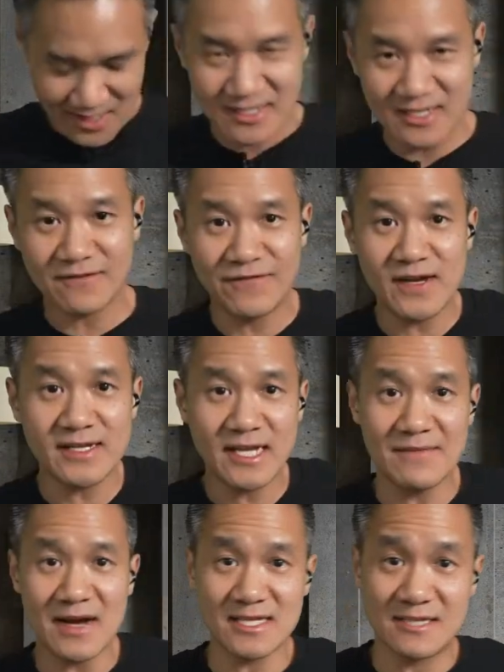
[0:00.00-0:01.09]
Now the funny thing
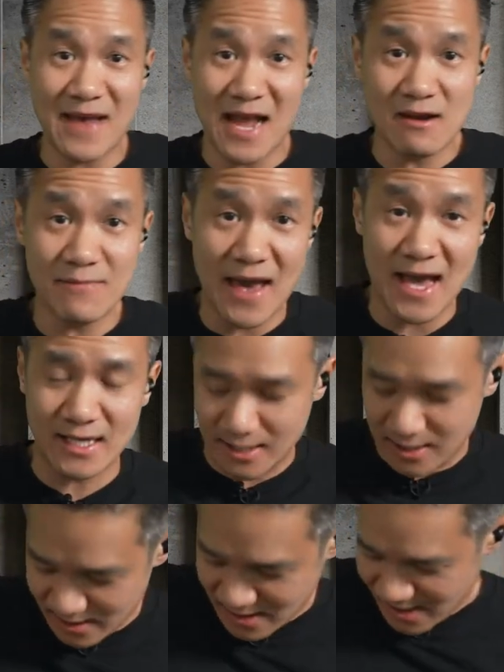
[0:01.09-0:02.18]
about this battery pack
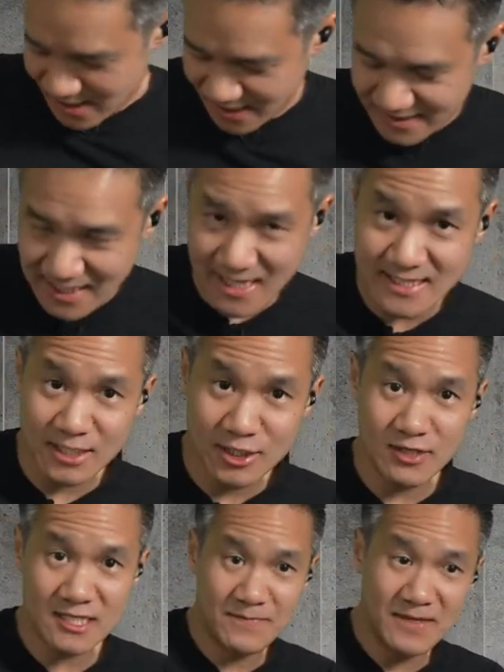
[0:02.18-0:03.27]
here is that it's a
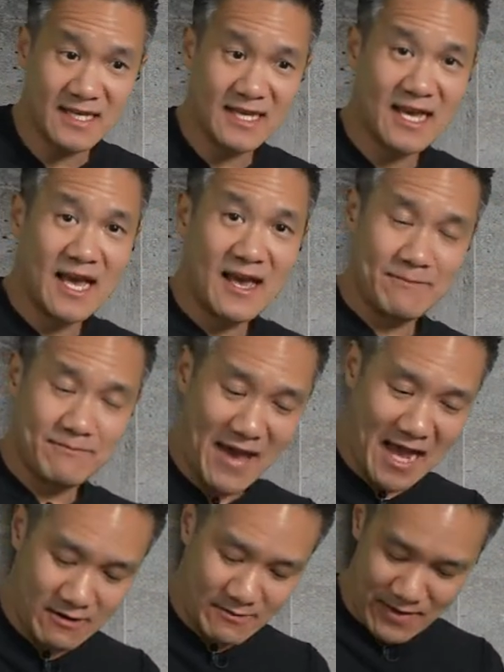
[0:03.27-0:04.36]
USB
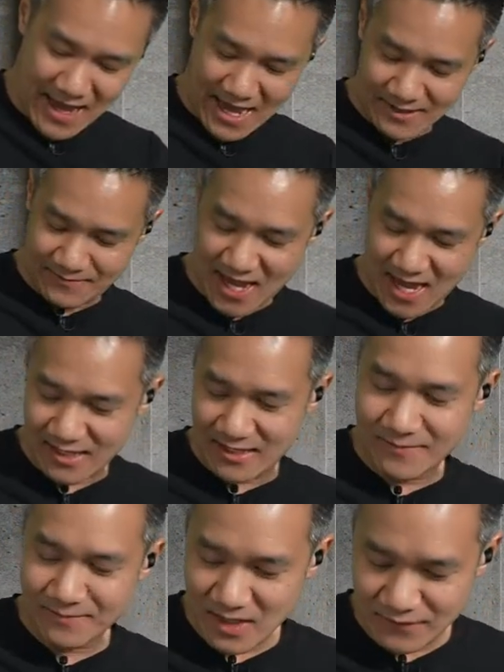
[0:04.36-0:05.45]
battery pack
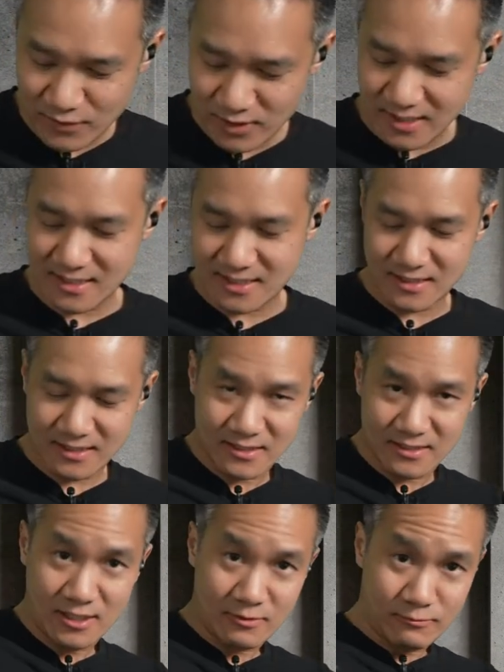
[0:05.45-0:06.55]
and if you can
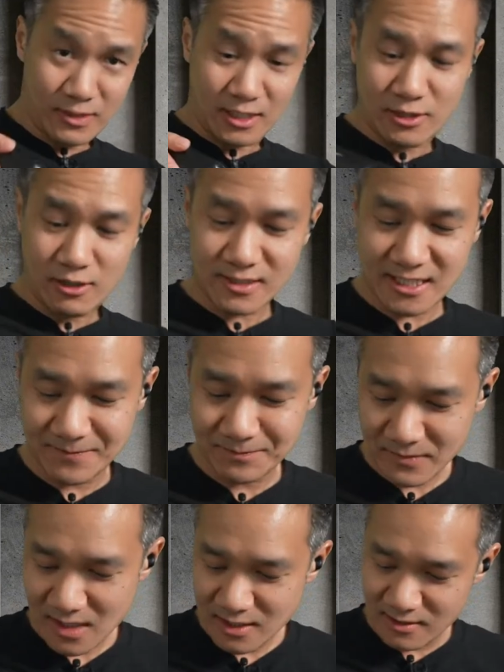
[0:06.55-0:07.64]
look really closely,
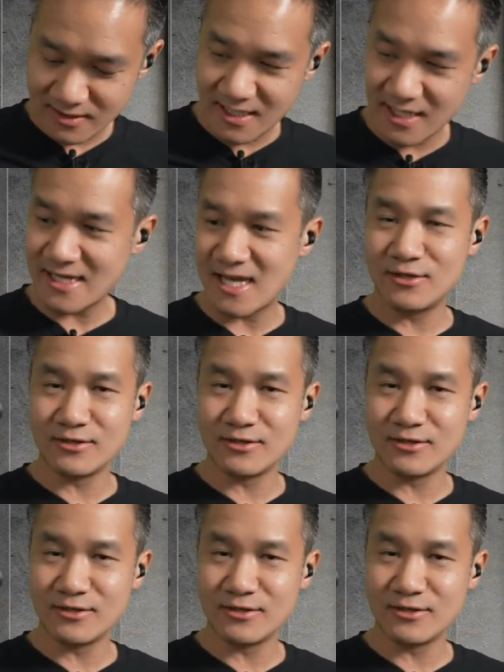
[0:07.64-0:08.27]
you'll see that it